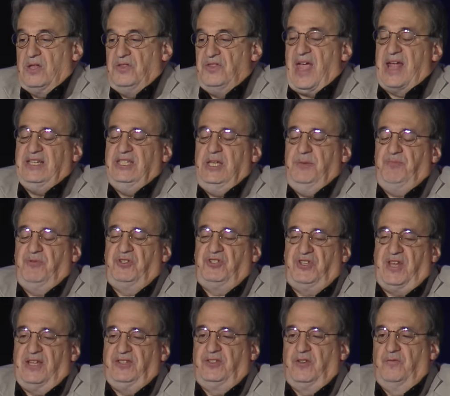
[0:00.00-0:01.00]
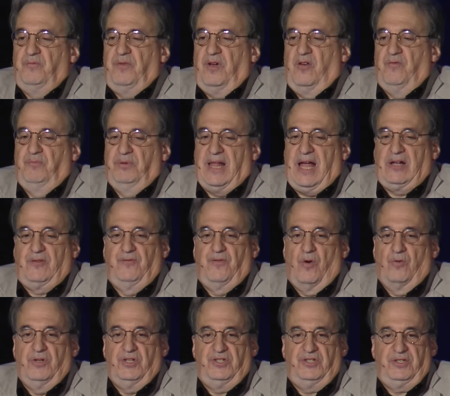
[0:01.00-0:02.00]
90% of black
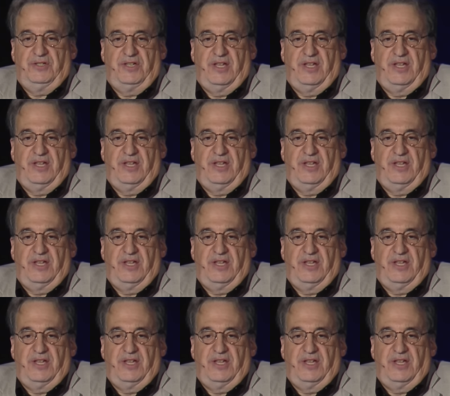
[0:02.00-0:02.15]
voters